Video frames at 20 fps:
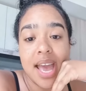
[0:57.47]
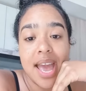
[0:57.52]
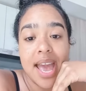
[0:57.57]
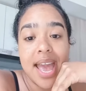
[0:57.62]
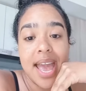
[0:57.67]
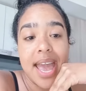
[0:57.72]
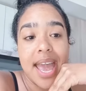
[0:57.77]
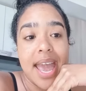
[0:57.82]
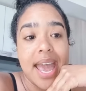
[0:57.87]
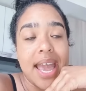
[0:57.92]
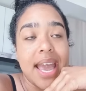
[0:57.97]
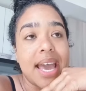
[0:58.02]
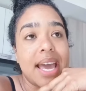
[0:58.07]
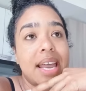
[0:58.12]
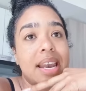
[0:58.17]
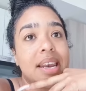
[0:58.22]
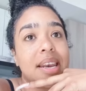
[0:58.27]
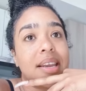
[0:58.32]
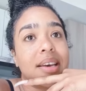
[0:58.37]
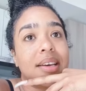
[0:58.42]

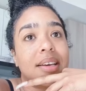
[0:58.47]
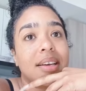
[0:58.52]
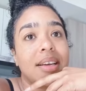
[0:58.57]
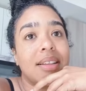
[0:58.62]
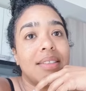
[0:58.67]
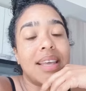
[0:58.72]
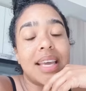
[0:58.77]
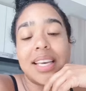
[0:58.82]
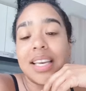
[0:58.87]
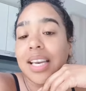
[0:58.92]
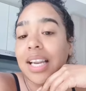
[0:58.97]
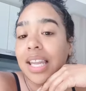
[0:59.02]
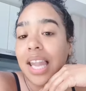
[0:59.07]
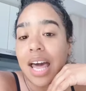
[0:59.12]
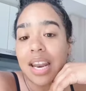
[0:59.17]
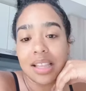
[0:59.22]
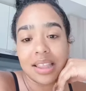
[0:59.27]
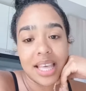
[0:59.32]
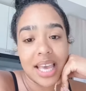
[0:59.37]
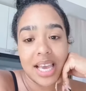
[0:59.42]
And they did a lot
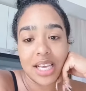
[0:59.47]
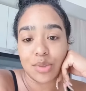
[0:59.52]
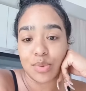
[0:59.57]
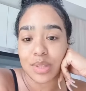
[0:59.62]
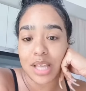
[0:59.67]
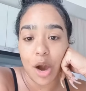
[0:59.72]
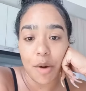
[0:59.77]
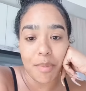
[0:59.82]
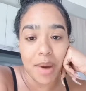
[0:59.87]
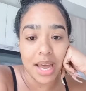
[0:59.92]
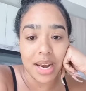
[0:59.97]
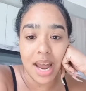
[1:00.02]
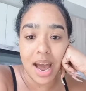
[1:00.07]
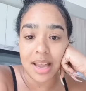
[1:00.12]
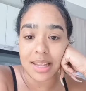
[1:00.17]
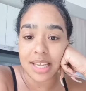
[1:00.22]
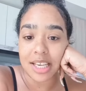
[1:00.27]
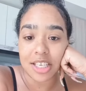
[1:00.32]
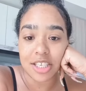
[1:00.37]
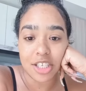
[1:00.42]
of things without my
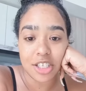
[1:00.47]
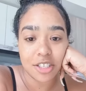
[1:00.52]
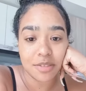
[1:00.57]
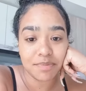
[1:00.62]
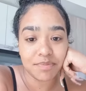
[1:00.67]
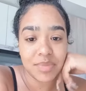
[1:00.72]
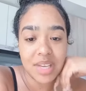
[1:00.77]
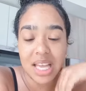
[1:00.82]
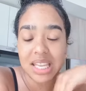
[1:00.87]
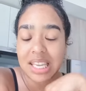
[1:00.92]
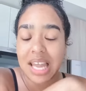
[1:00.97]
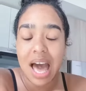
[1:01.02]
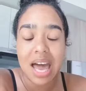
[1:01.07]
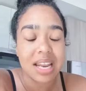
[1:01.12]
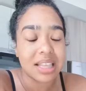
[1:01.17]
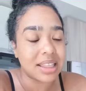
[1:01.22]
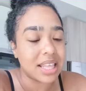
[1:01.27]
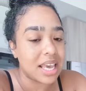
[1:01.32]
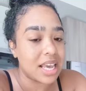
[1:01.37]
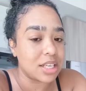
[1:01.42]
knowledge. A lot
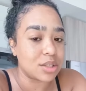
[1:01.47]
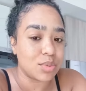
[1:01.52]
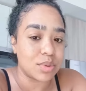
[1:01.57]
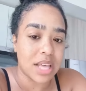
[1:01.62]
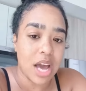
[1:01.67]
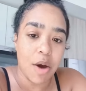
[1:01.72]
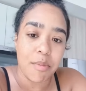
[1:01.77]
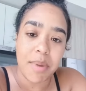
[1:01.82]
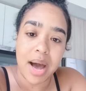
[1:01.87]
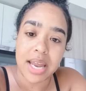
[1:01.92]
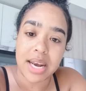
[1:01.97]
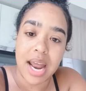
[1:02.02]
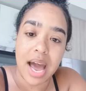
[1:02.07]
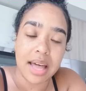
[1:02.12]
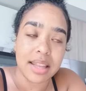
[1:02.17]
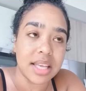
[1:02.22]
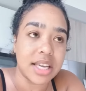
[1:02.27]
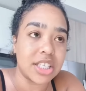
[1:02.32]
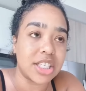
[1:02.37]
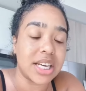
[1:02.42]
of things without my
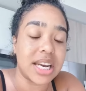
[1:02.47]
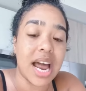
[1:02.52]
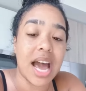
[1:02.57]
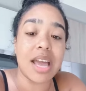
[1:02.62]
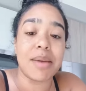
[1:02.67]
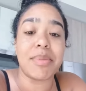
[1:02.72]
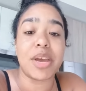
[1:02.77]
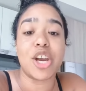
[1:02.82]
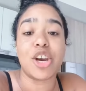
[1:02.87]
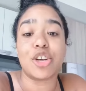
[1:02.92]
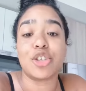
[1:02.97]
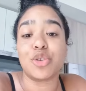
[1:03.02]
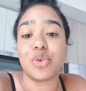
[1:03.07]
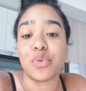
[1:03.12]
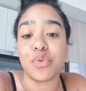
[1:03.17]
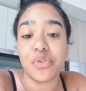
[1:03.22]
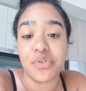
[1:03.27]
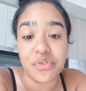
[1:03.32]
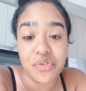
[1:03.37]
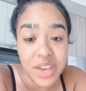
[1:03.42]
knowledge. And I am here to
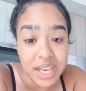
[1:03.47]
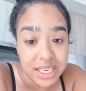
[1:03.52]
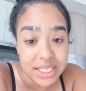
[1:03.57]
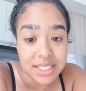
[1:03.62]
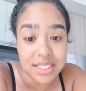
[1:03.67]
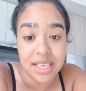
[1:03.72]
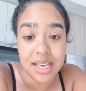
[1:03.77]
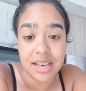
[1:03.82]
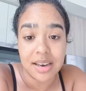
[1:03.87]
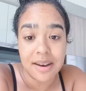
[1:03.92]
fix it.